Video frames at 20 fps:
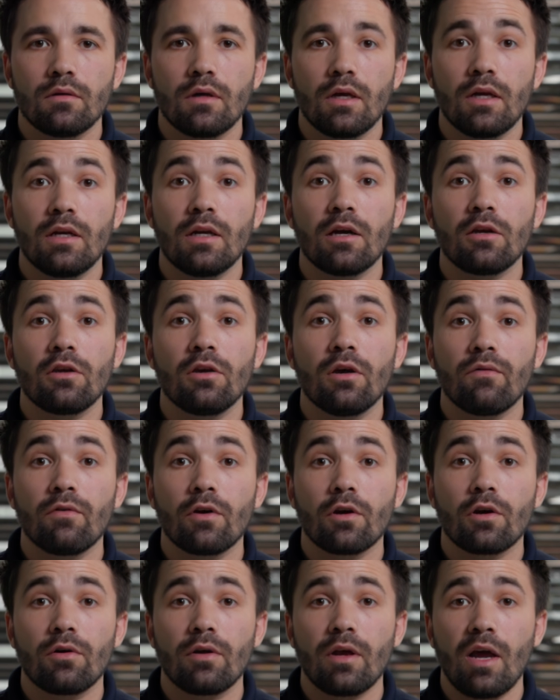And now you have
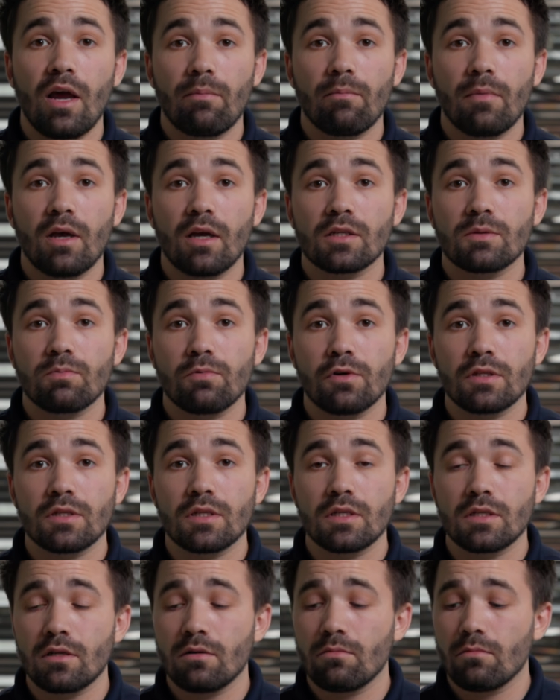your Kodiak Max print
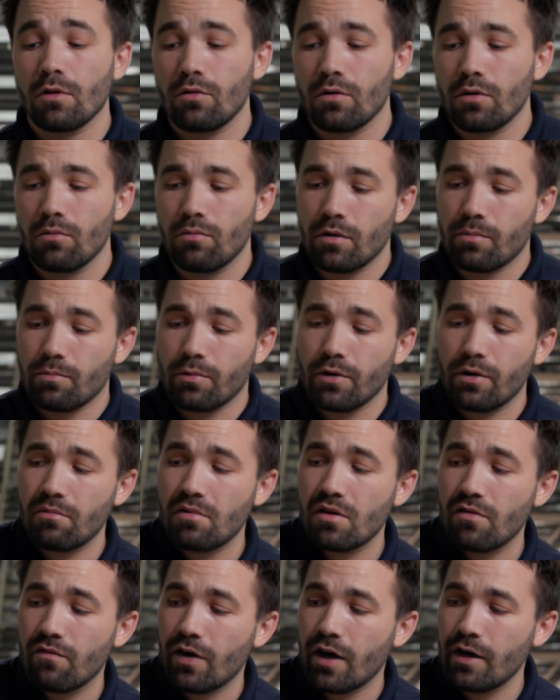system loaded with
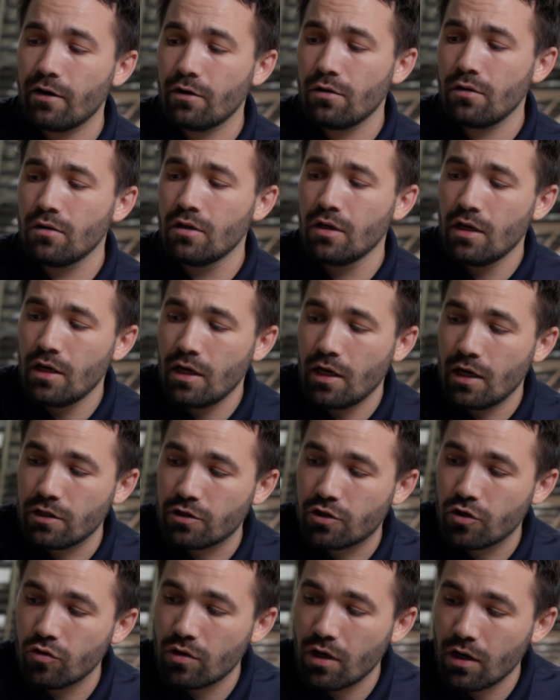premium vinyl and
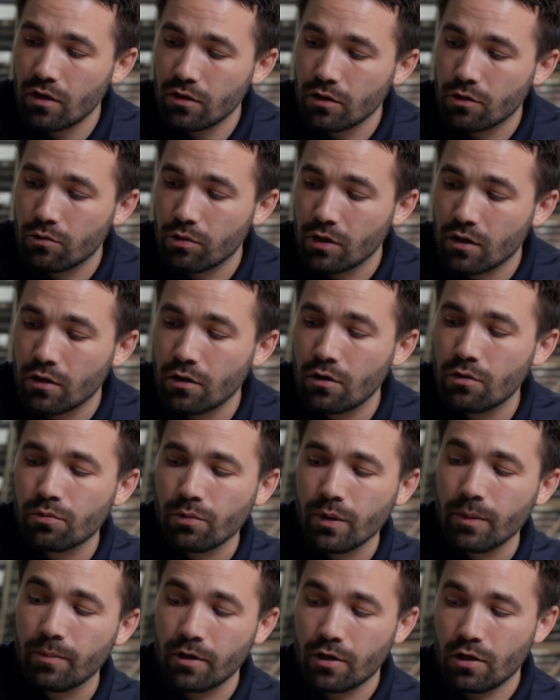2-color quick load
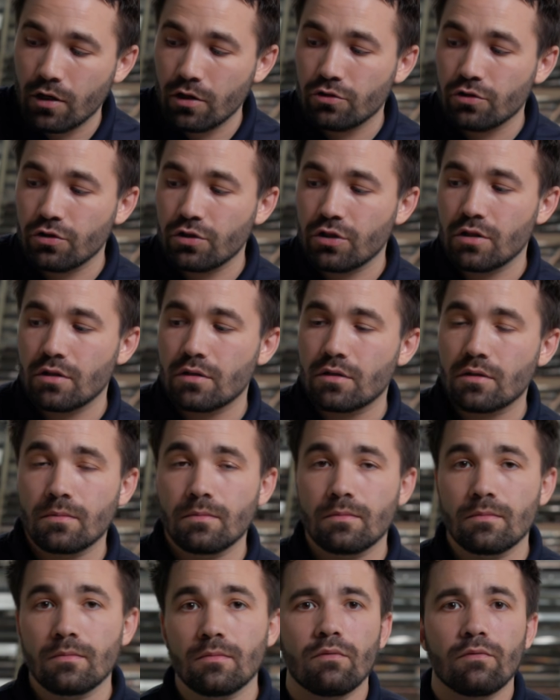ribbon cartridges.
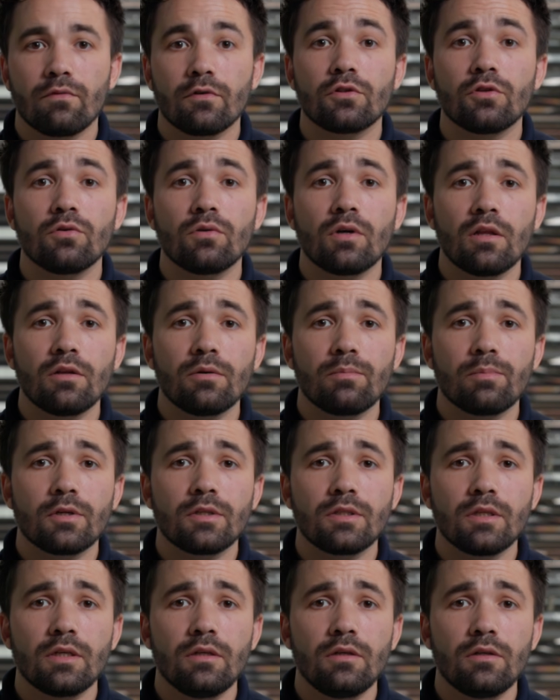For 2-color
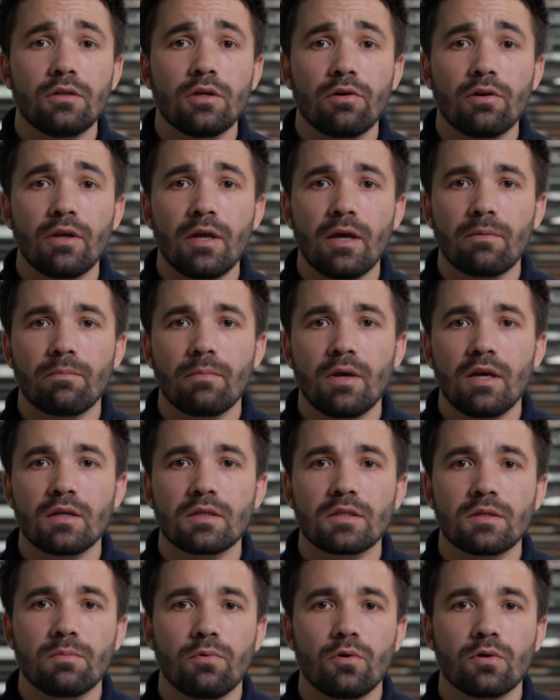printing, Kodiak
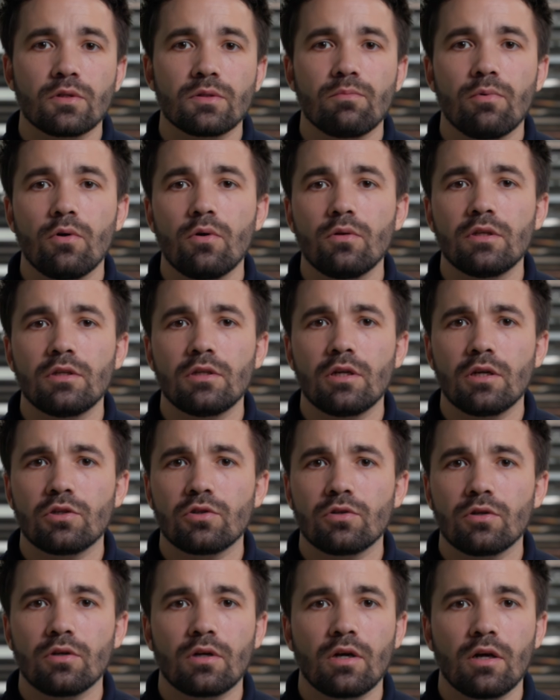Max supports bold
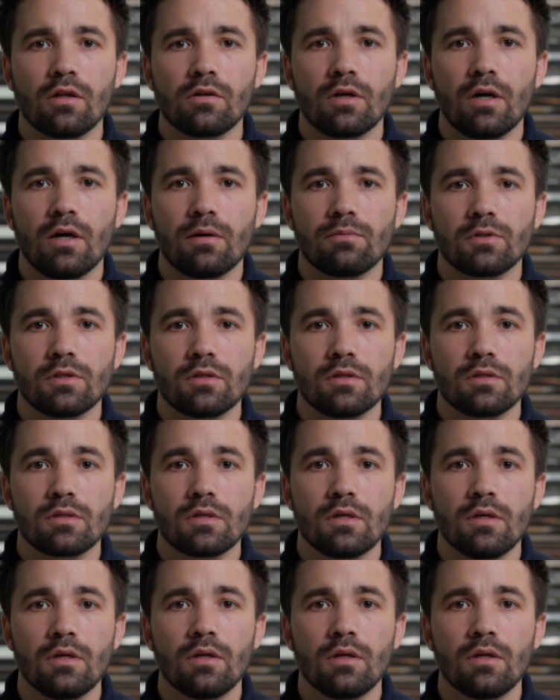industrial color options